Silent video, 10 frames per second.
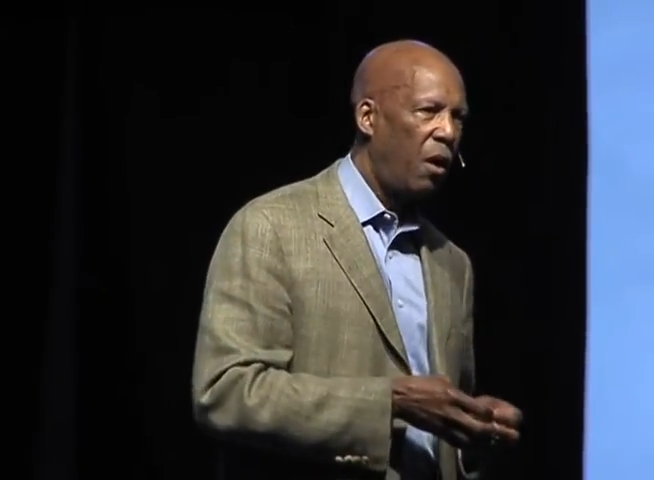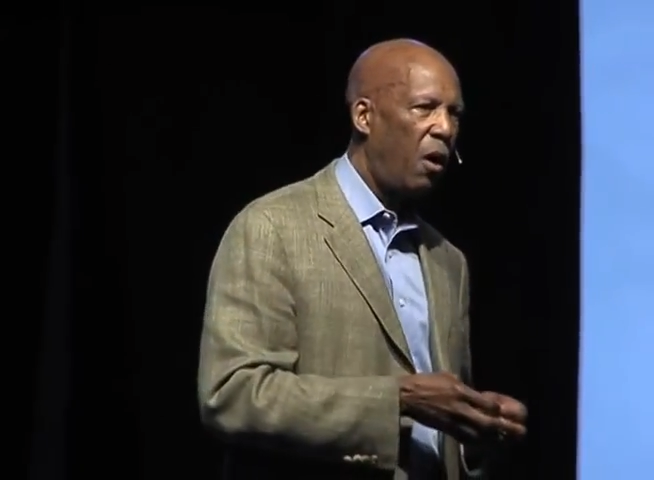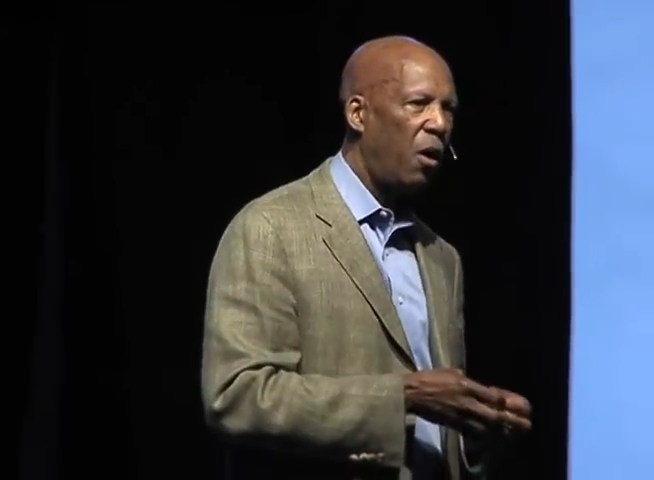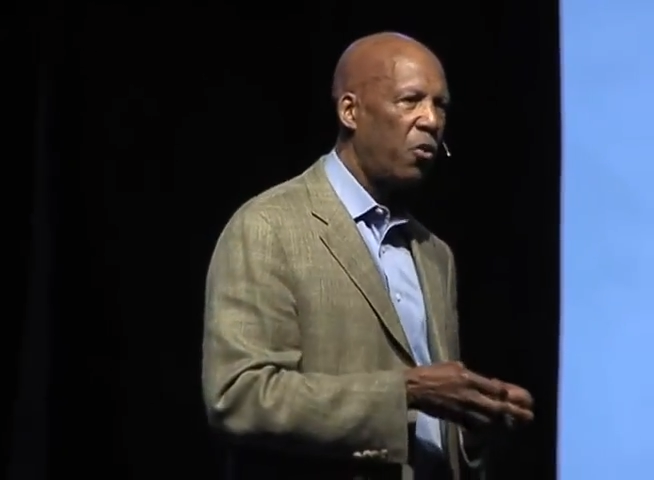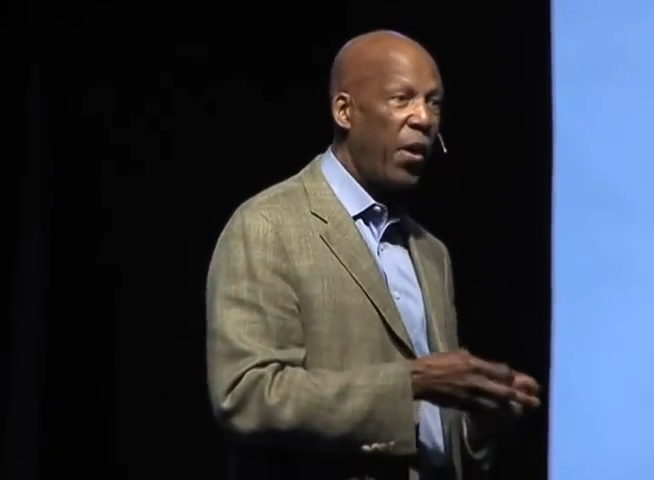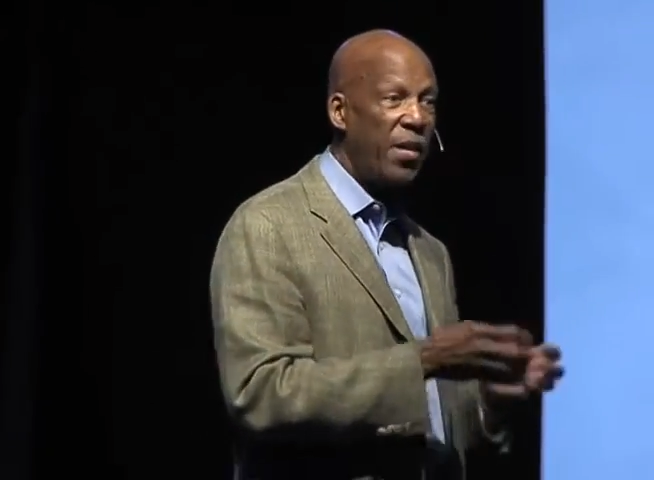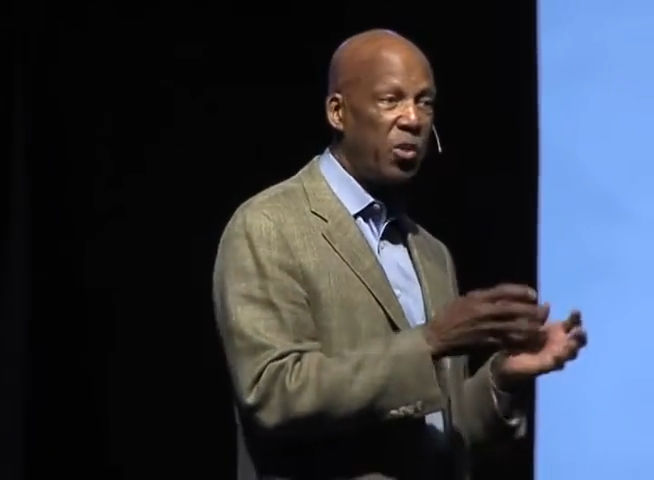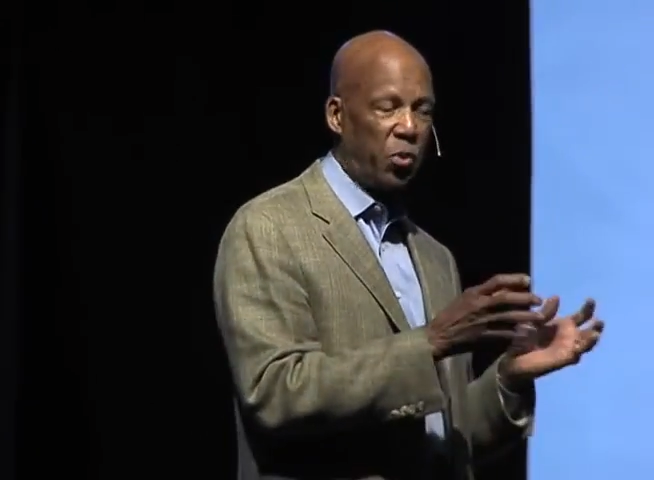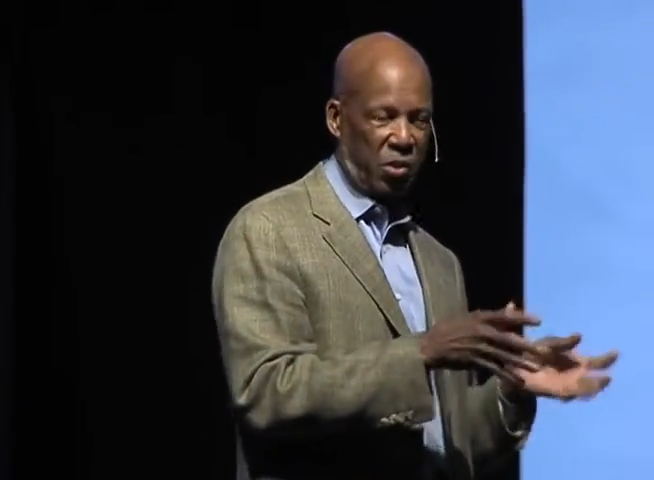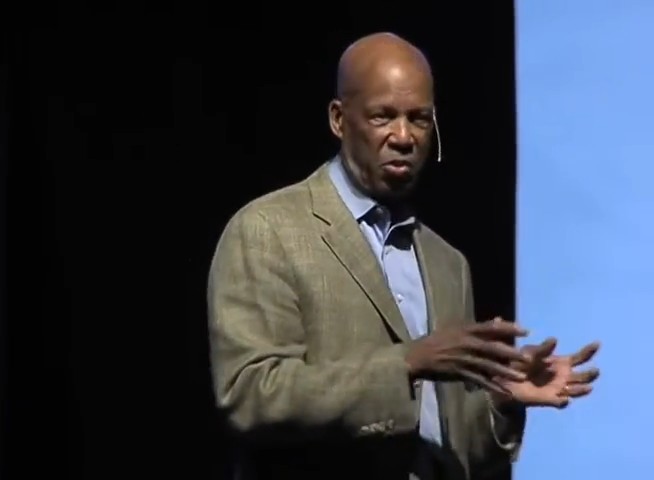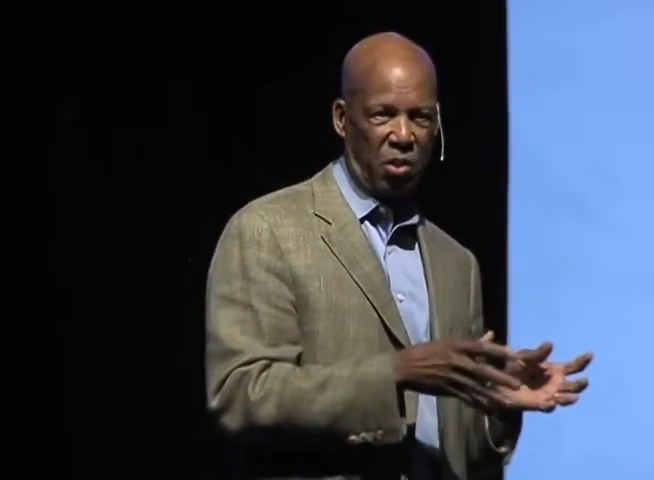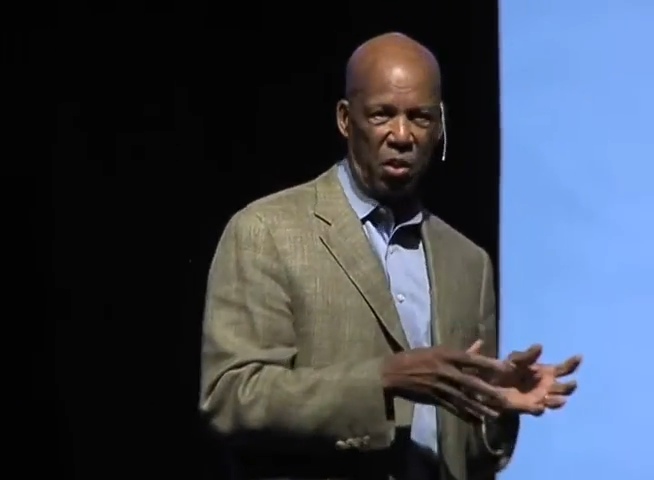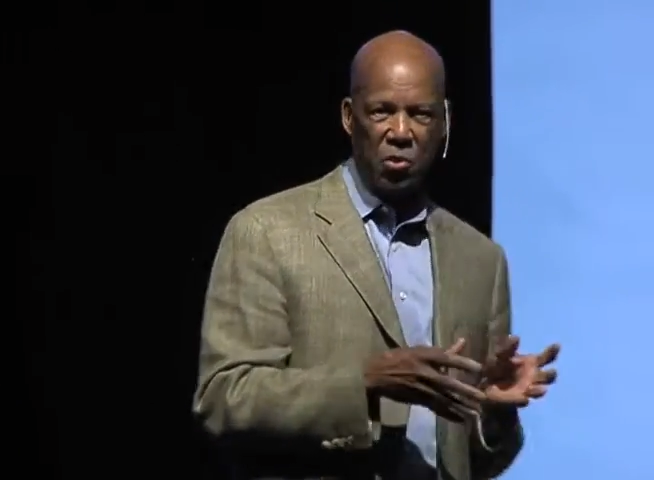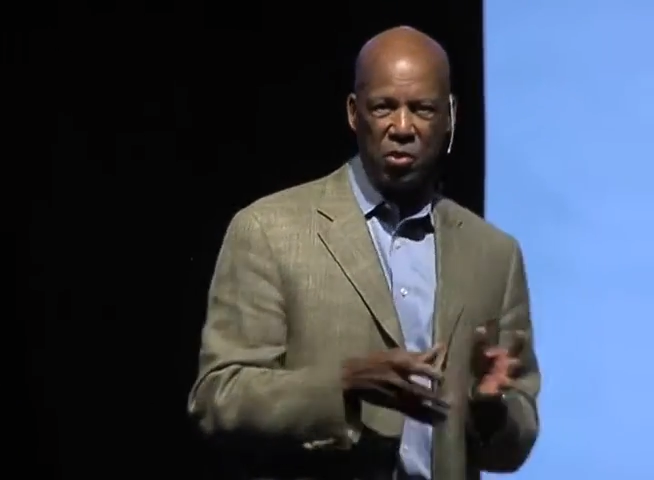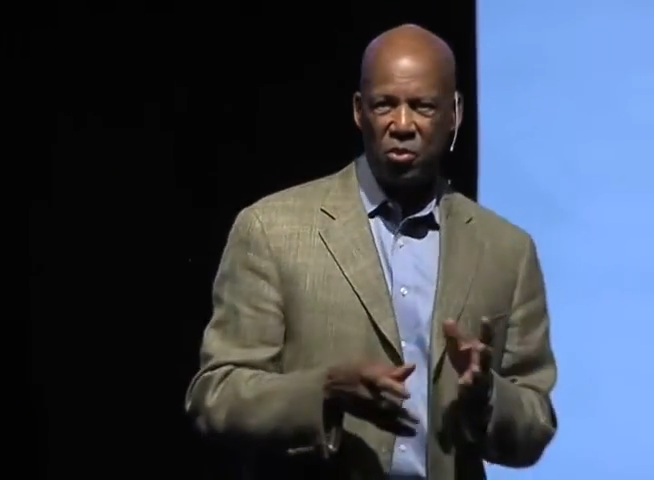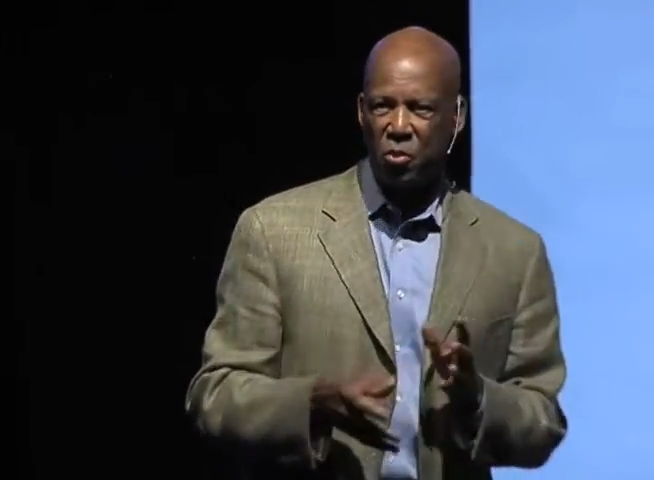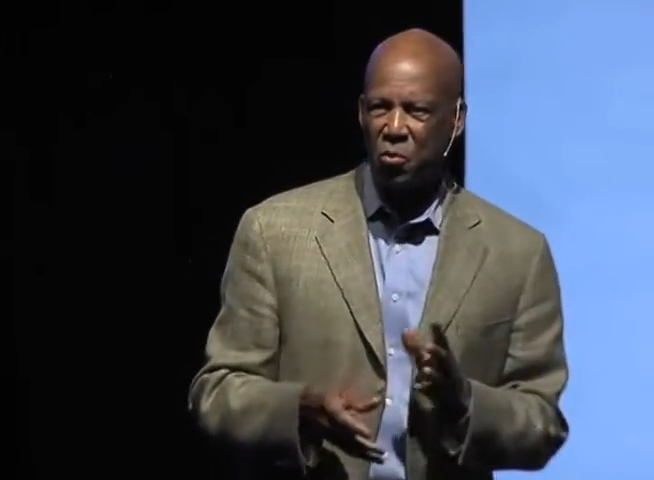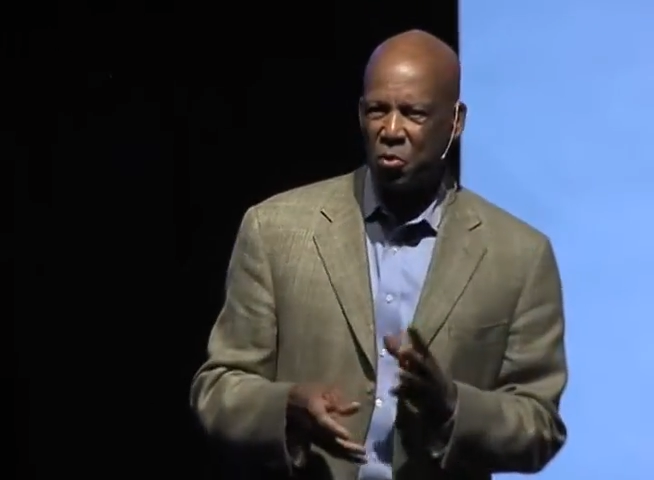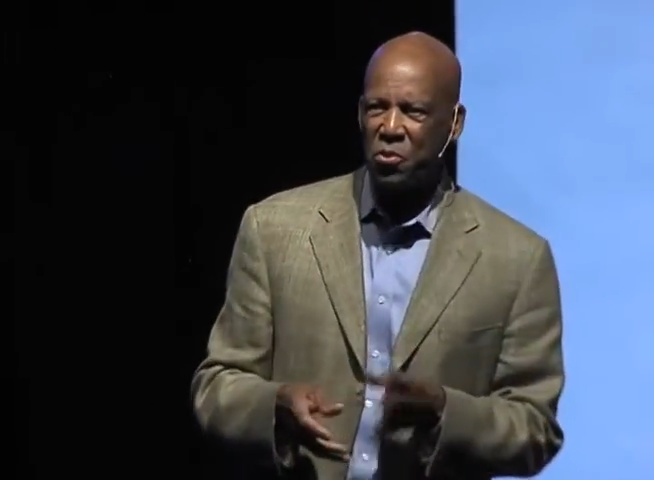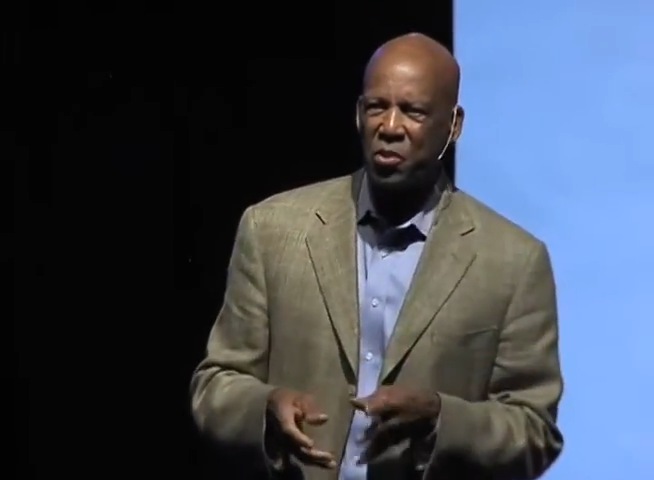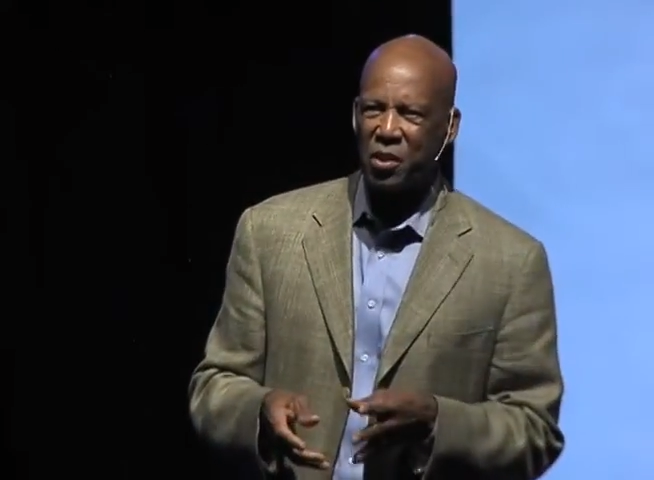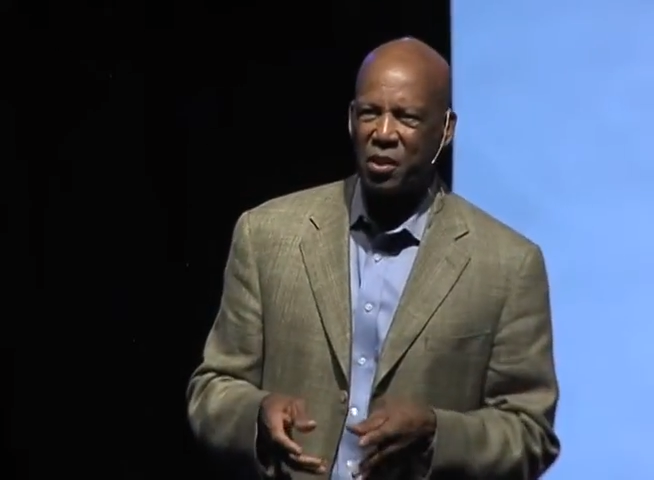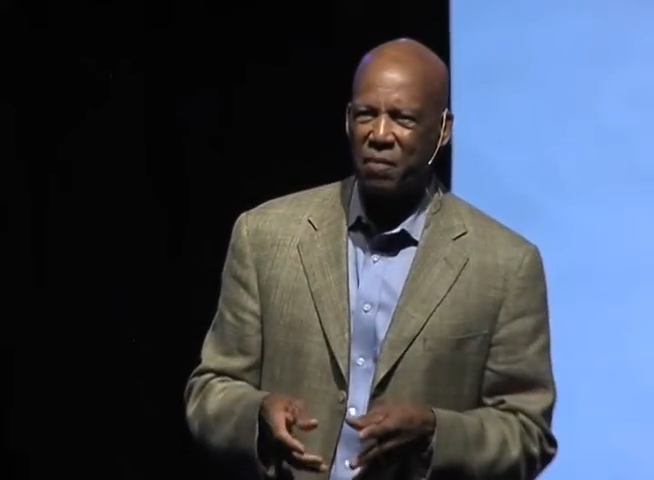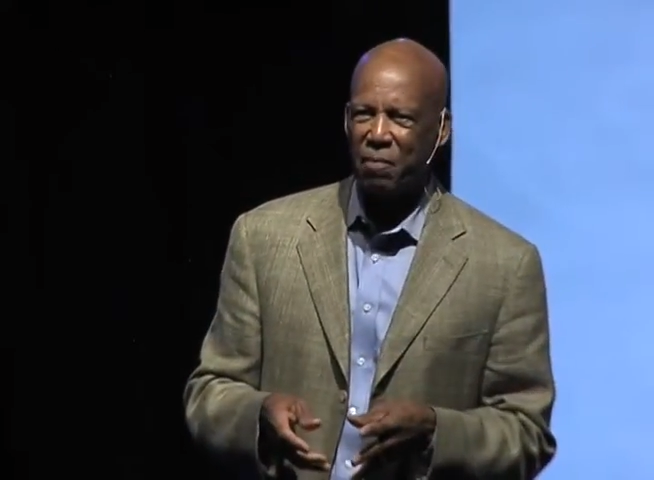are graduates of this university?